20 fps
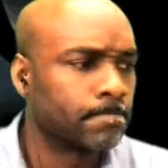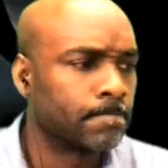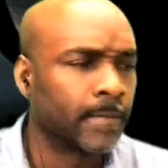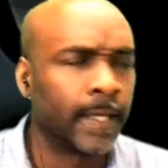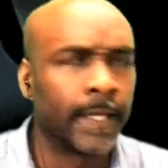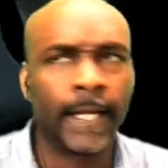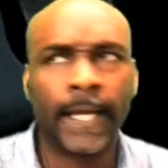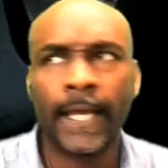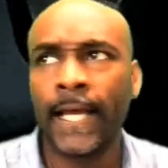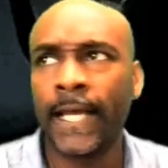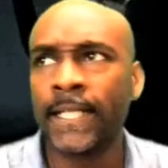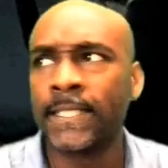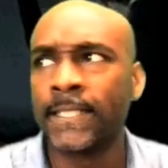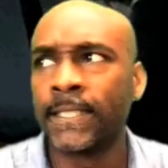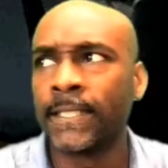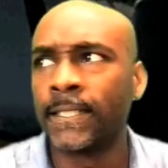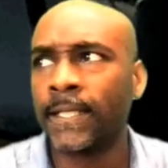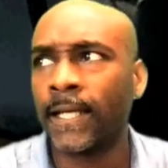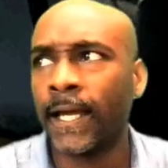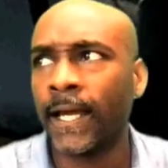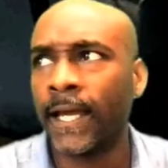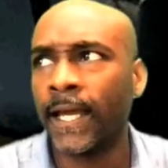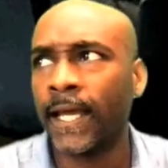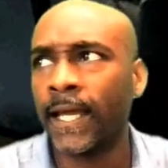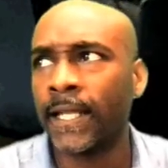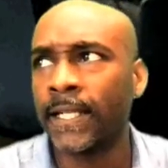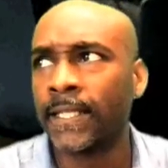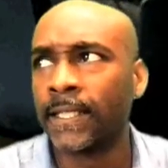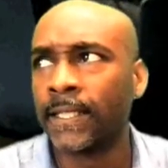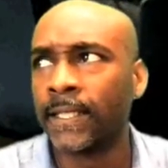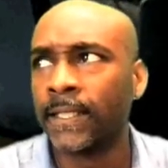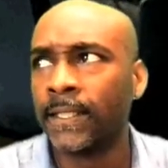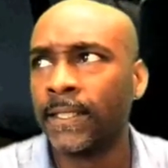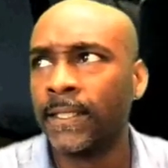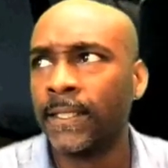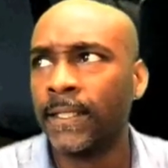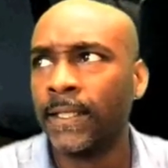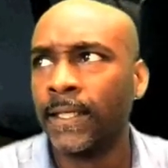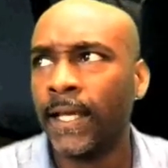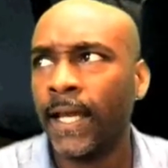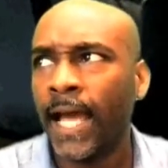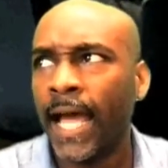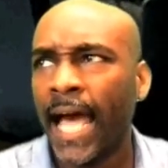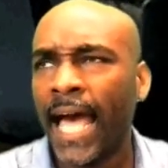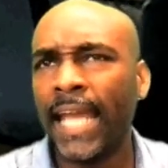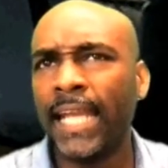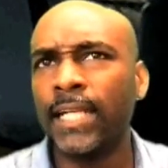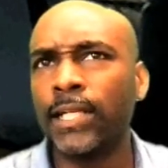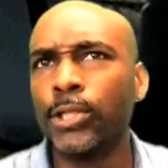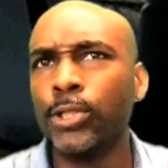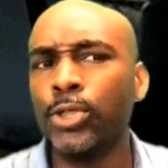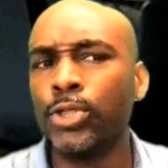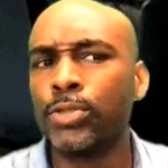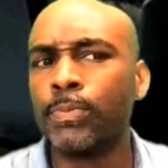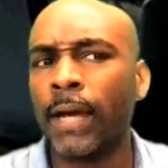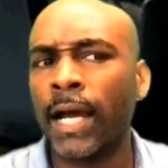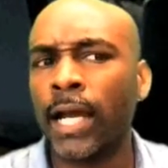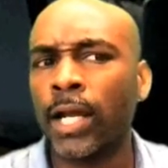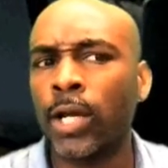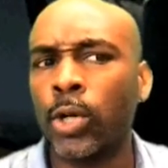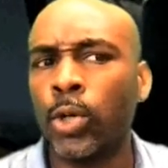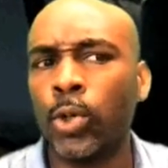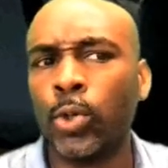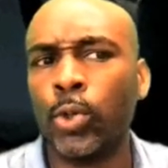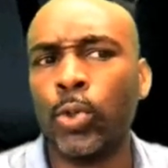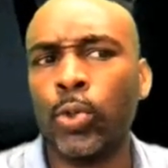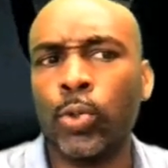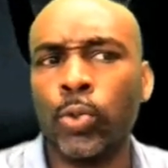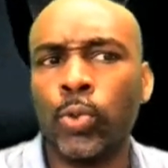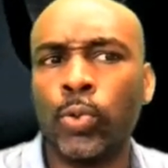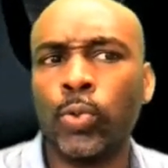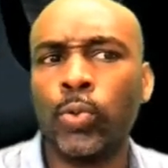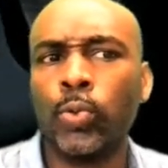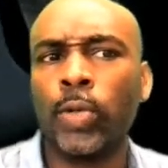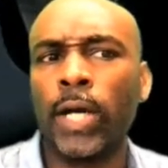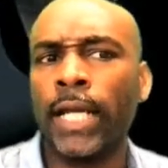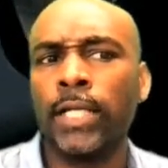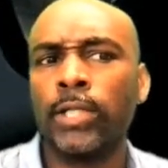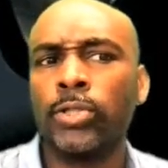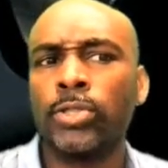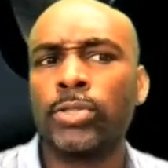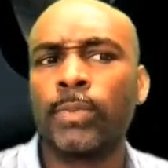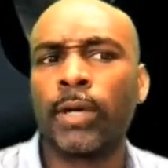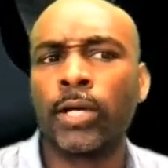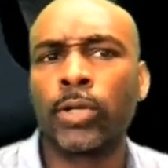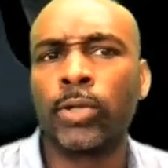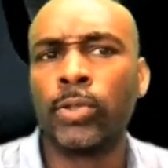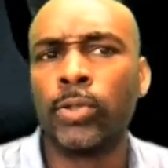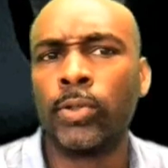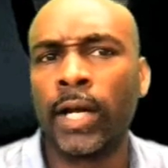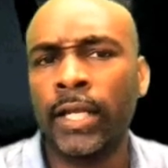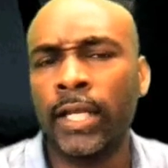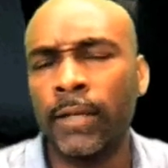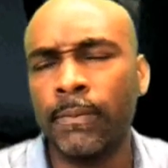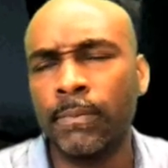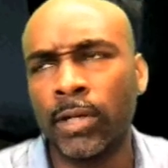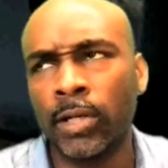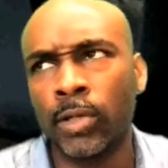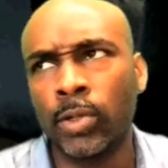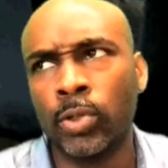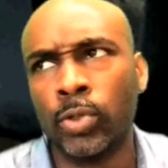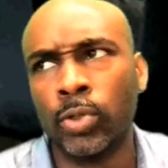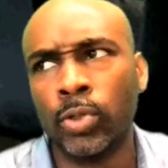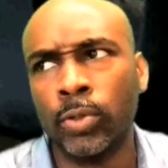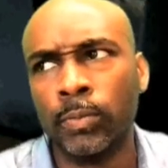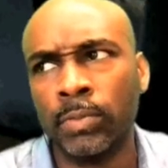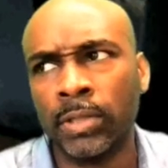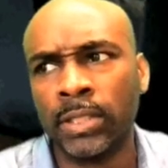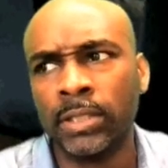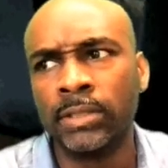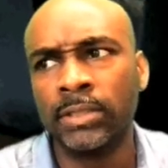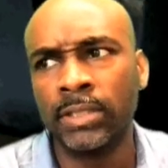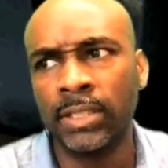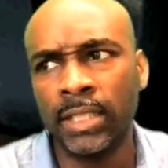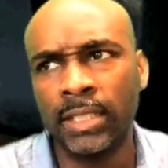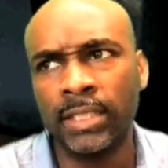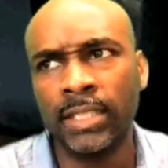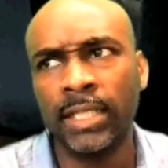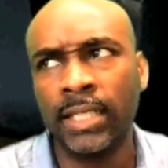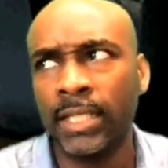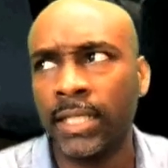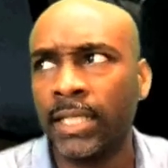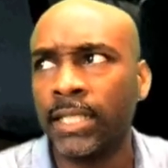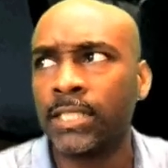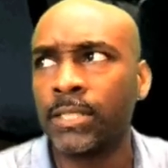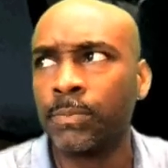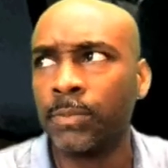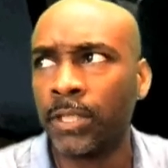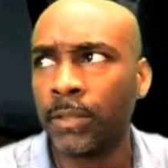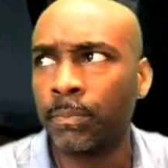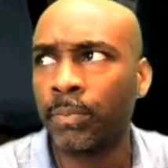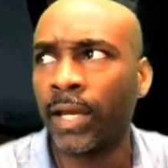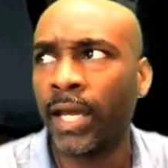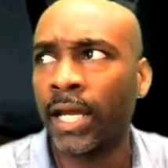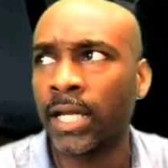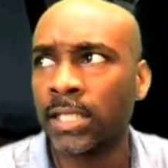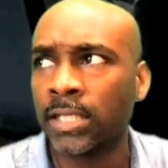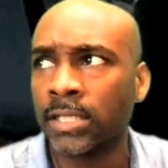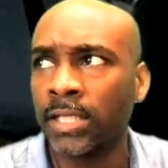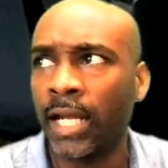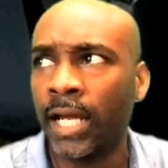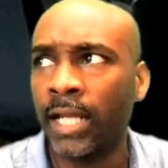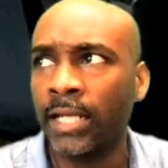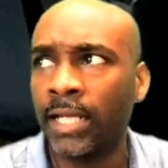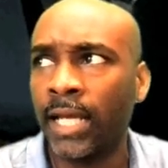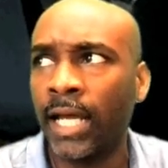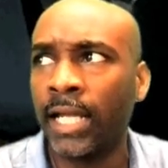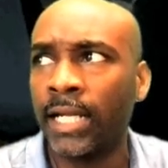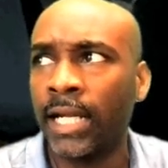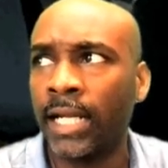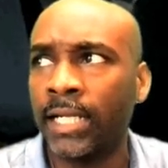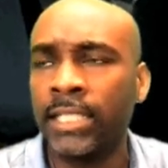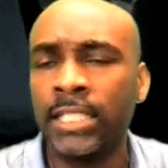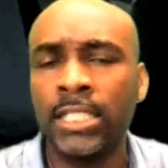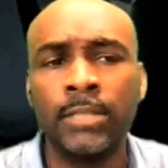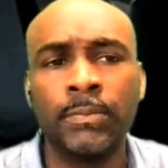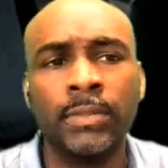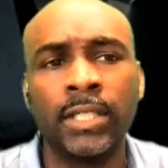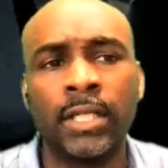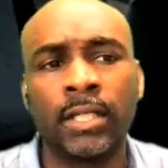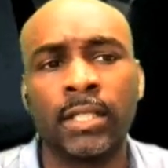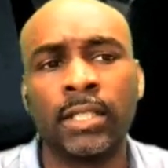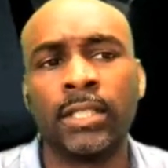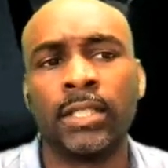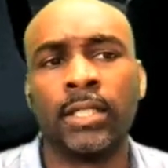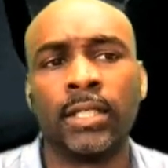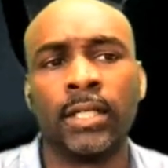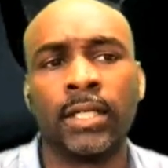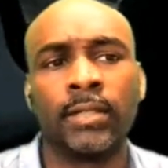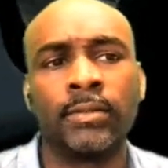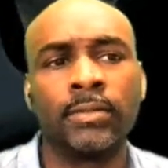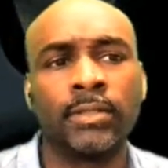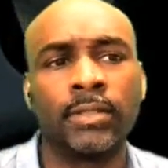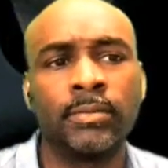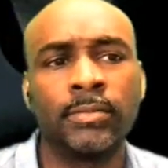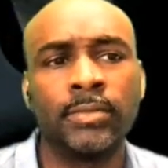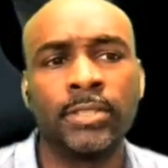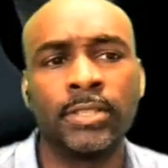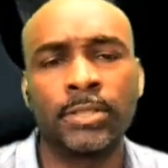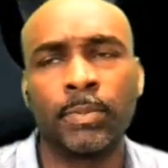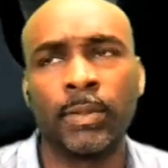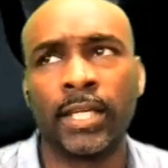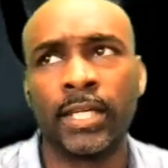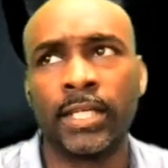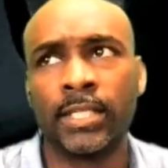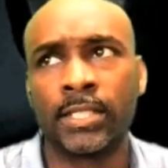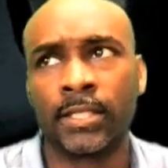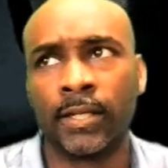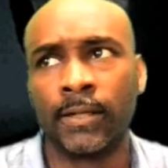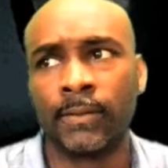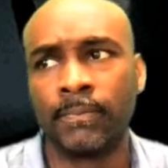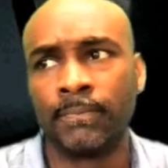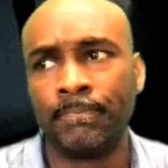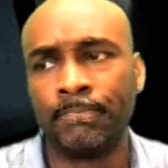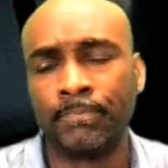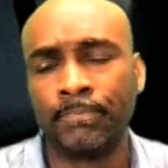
And I didn't lose my cool. I kept my cool, but it hits me in passion. I need to be clear. Let me explain something.